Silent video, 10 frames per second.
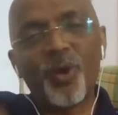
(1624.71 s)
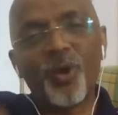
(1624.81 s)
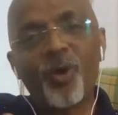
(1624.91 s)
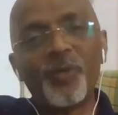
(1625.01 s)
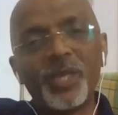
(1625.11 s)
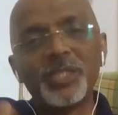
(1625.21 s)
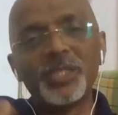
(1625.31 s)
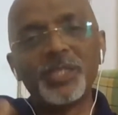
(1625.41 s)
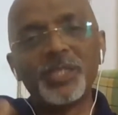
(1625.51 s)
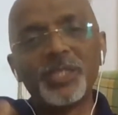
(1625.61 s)
always
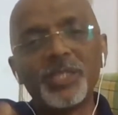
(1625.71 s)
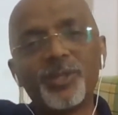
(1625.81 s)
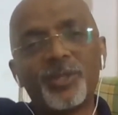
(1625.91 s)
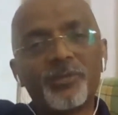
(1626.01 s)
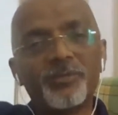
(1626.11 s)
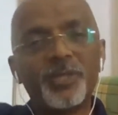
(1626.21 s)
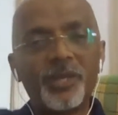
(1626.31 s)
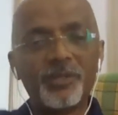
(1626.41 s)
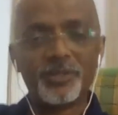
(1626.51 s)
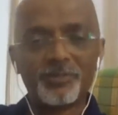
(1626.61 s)
be a positive
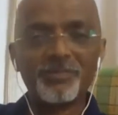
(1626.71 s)
change.